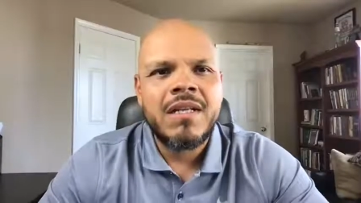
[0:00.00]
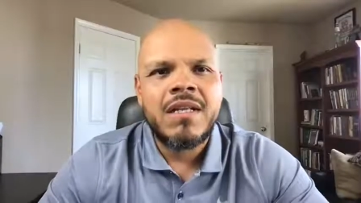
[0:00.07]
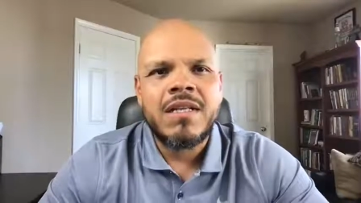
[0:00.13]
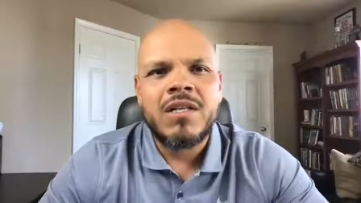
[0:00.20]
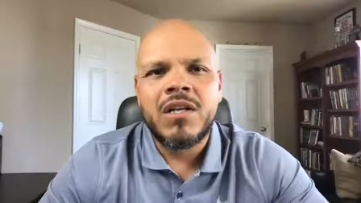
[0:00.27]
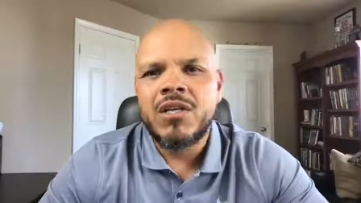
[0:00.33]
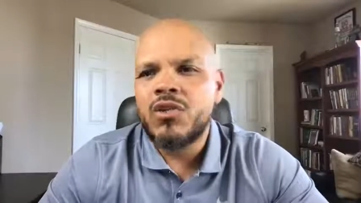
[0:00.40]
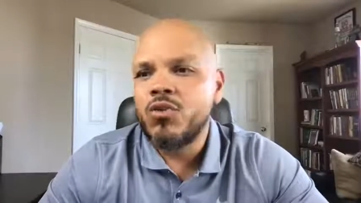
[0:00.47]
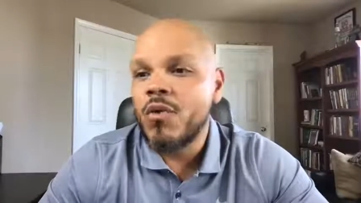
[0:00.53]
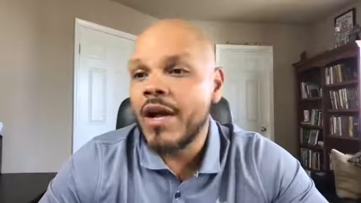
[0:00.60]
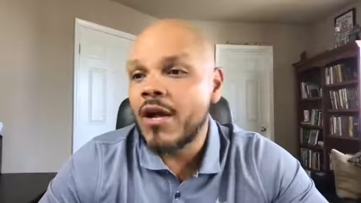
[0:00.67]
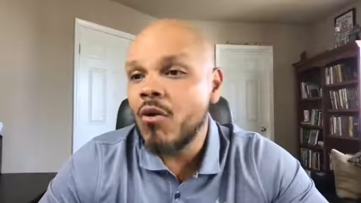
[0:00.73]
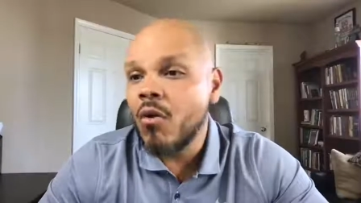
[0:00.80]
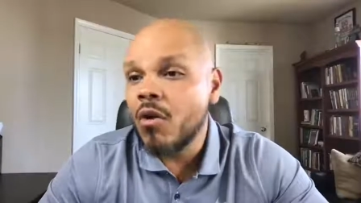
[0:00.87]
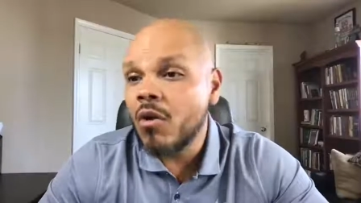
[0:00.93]
You know, do I
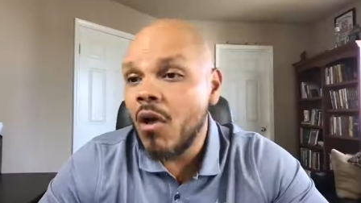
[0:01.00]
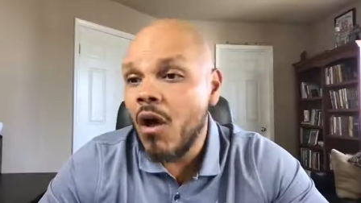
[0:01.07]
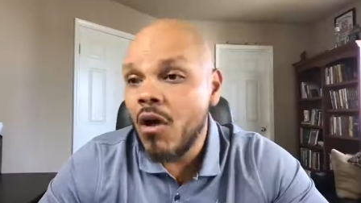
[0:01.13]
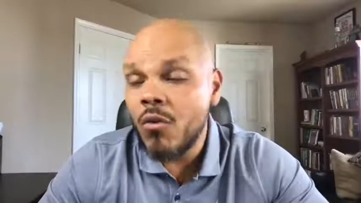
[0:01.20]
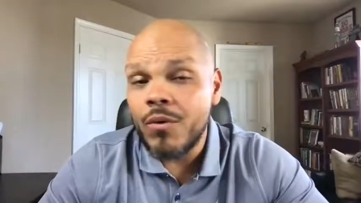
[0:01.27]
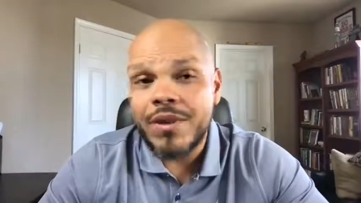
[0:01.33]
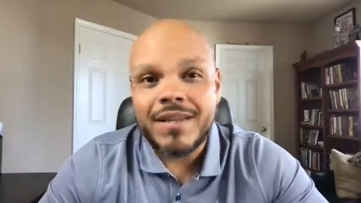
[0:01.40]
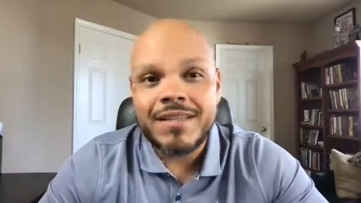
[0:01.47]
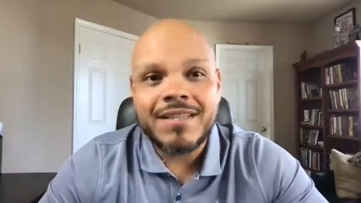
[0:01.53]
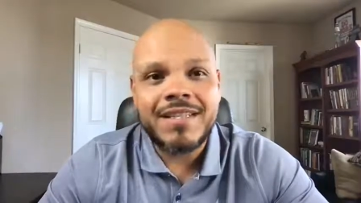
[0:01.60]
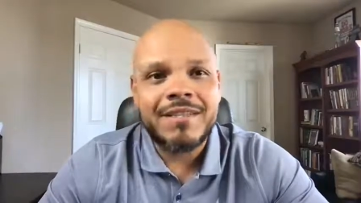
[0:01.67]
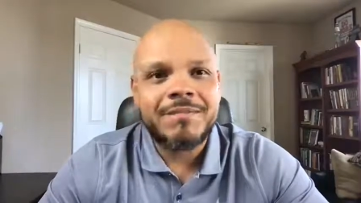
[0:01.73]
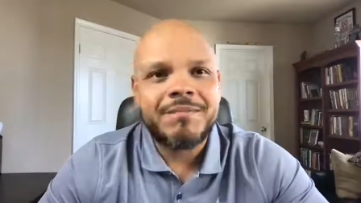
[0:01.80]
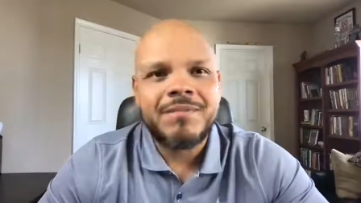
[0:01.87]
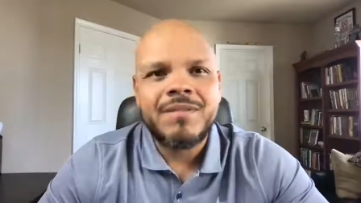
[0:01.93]
go along with it?
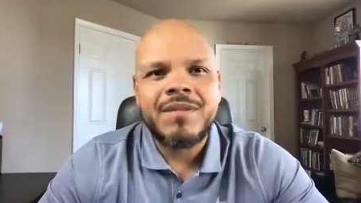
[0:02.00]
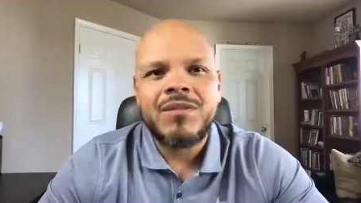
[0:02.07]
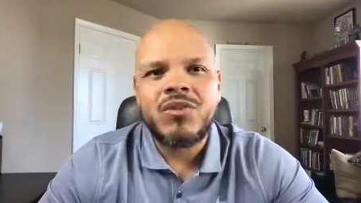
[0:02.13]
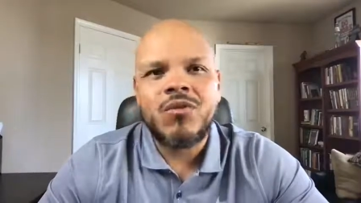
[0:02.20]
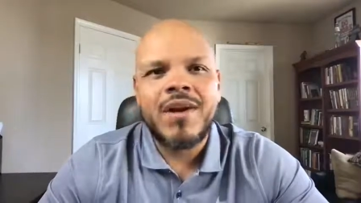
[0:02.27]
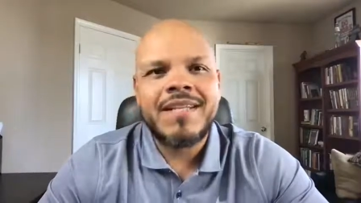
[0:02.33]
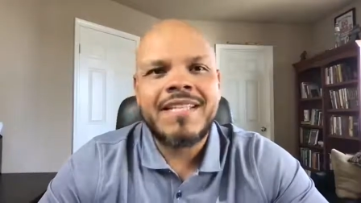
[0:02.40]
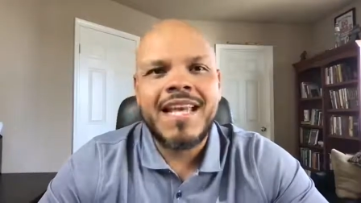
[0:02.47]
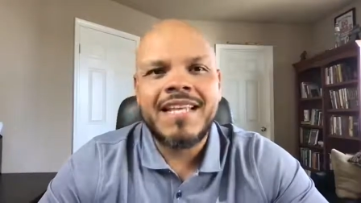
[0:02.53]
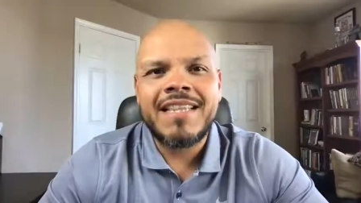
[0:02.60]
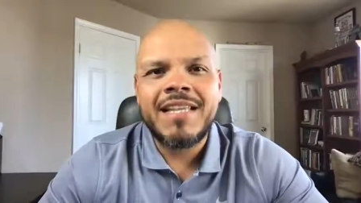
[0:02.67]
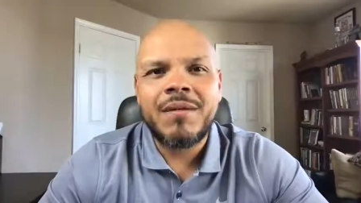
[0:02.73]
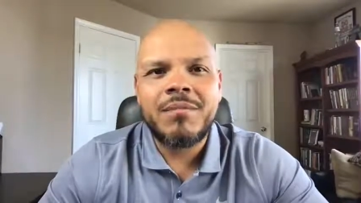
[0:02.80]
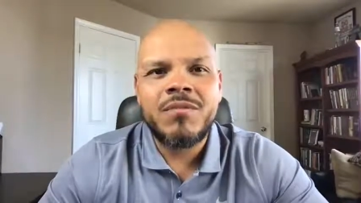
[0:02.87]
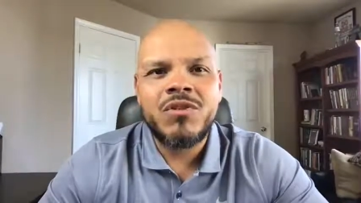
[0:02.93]
Do I take
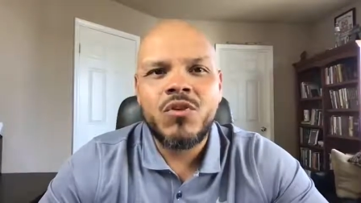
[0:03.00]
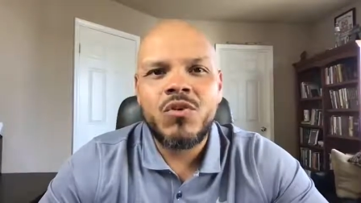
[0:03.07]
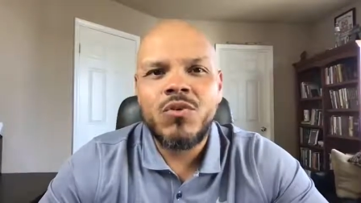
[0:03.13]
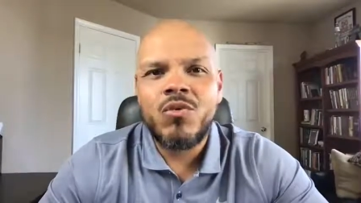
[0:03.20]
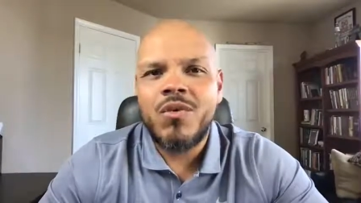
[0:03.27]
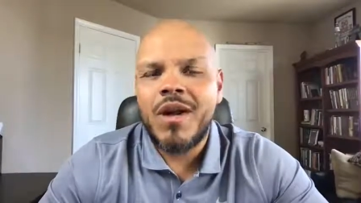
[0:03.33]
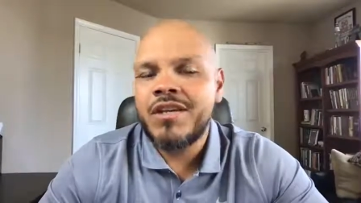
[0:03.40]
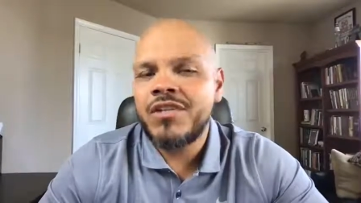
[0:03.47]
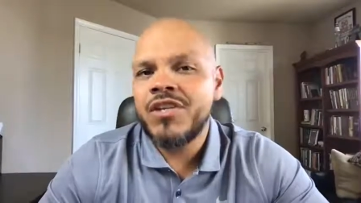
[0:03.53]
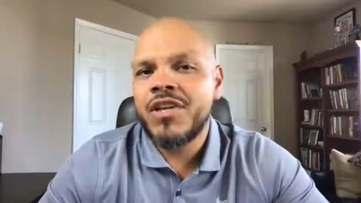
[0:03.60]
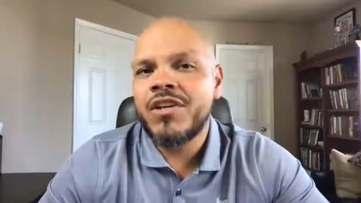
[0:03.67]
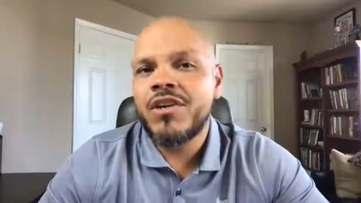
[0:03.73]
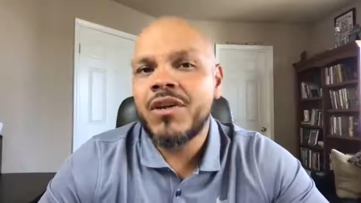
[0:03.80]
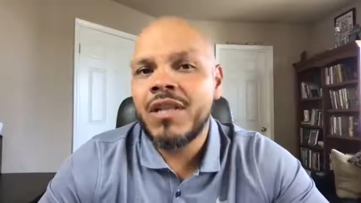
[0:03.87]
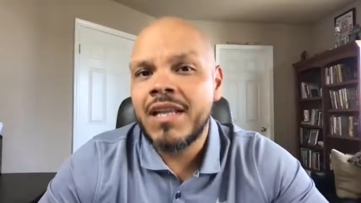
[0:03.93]
them to a
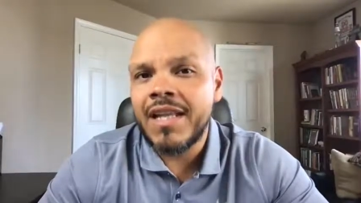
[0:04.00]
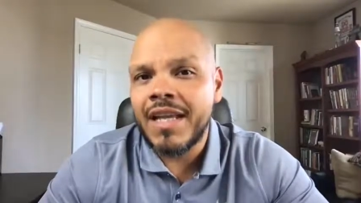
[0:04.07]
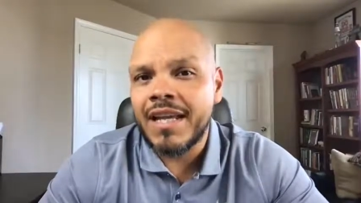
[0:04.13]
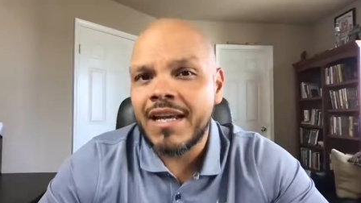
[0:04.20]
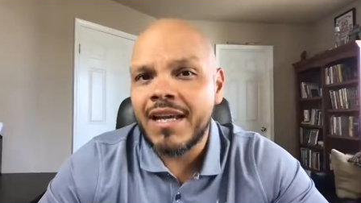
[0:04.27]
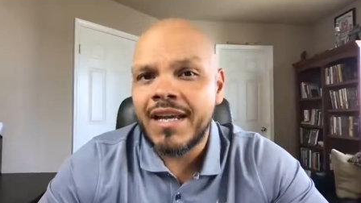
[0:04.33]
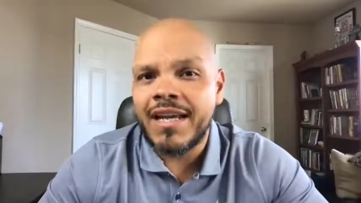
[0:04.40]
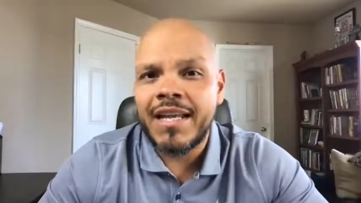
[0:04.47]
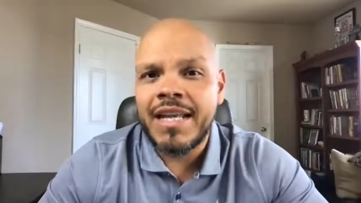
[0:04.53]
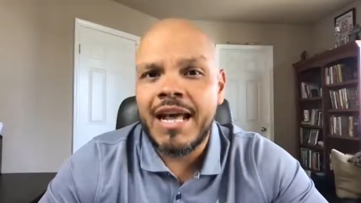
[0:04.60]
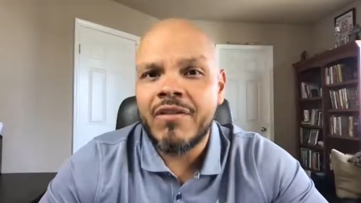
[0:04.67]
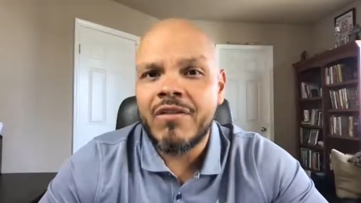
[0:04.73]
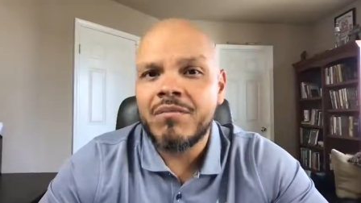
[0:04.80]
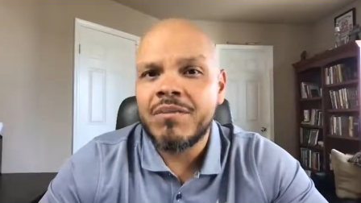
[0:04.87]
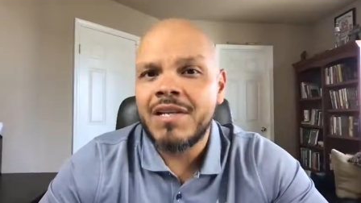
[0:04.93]
gender clinic and
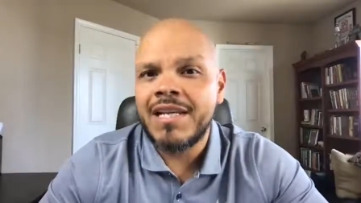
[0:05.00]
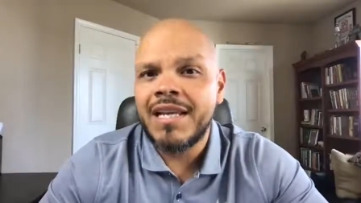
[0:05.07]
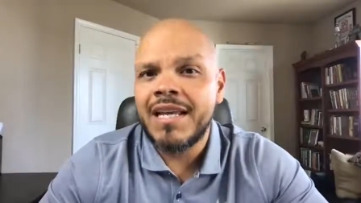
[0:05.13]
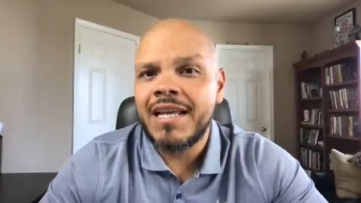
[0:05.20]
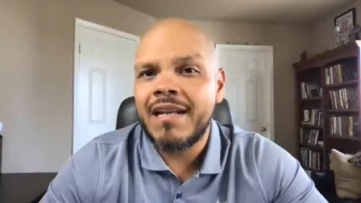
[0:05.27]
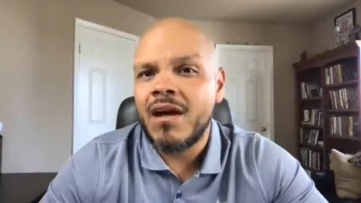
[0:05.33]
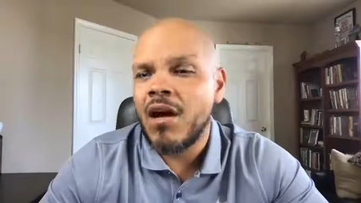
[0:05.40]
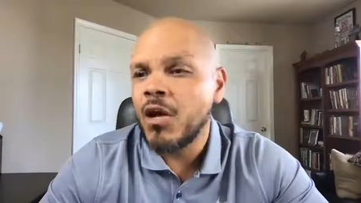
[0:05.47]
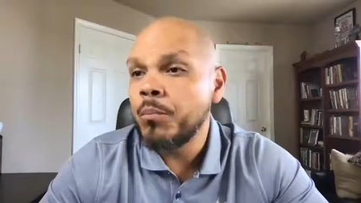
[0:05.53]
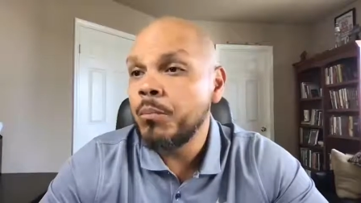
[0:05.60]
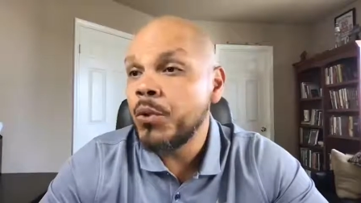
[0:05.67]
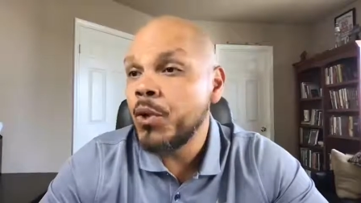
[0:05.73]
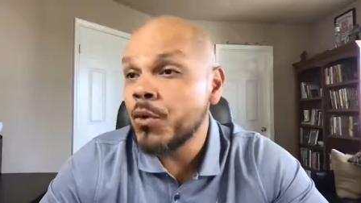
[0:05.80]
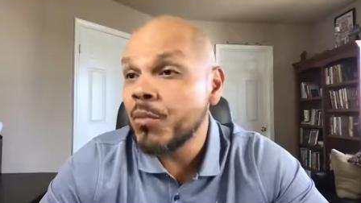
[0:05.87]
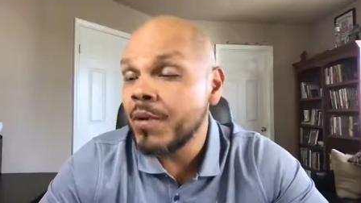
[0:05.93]
allow them to get on
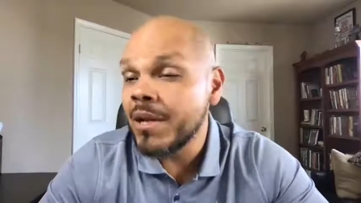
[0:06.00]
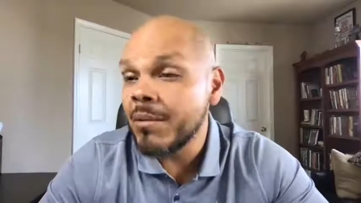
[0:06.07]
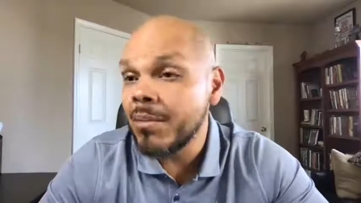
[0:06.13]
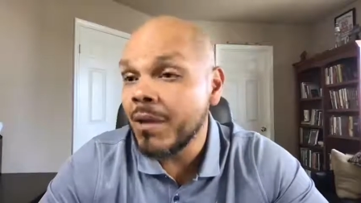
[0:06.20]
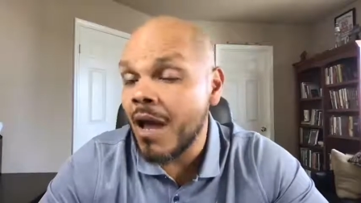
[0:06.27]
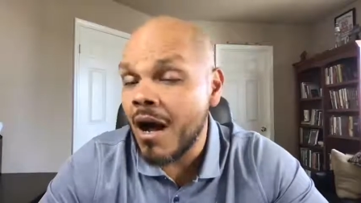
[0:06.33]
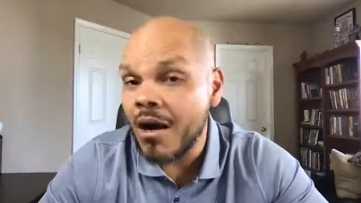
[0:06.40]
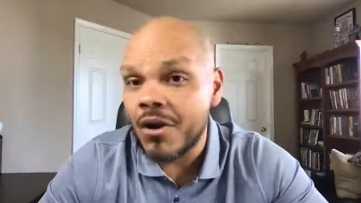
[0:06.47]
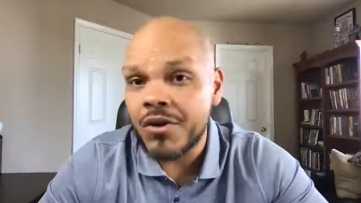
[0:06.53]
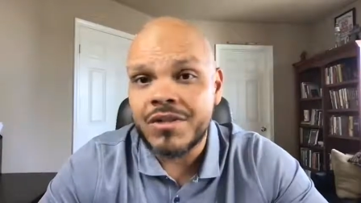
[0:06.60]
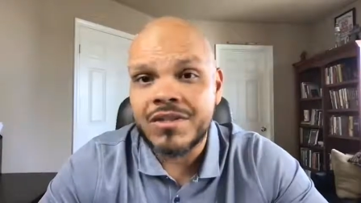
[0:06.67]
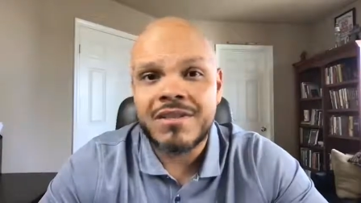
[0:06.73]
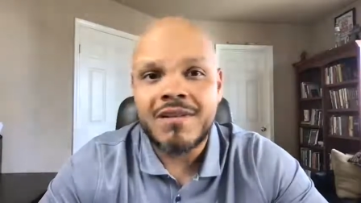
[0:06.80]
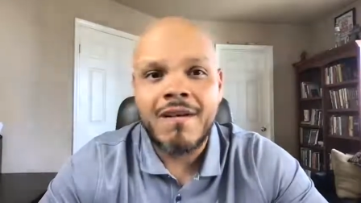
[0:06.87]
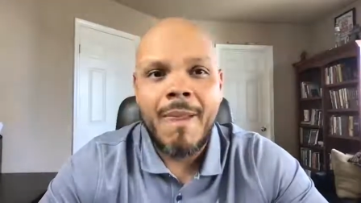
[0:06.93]
puberty
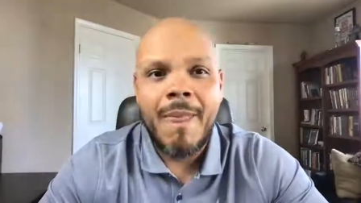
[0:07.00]
blockers?